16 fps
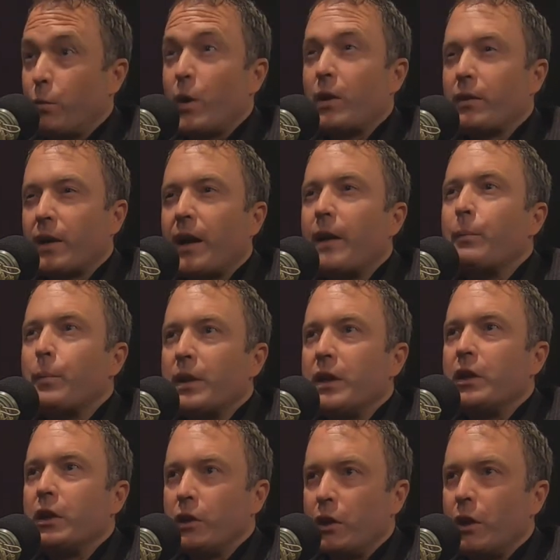where the
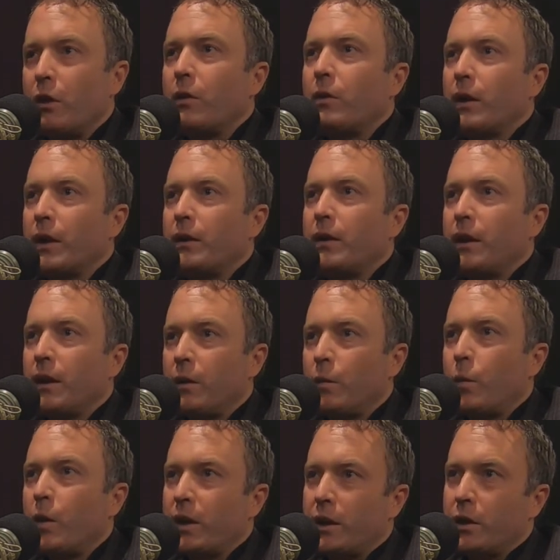company can go
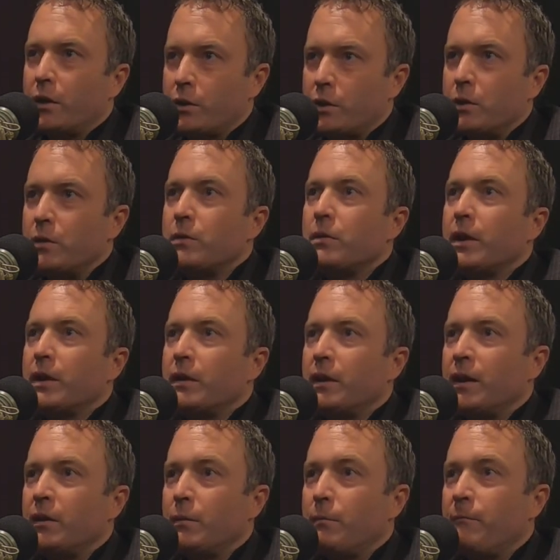and what it could do and
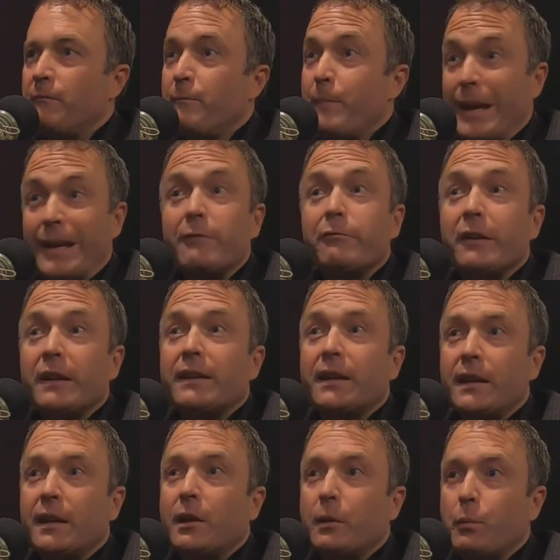the benefit
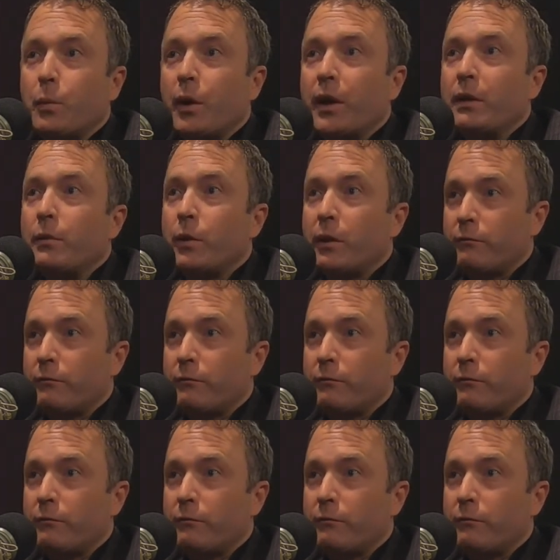that it could bring.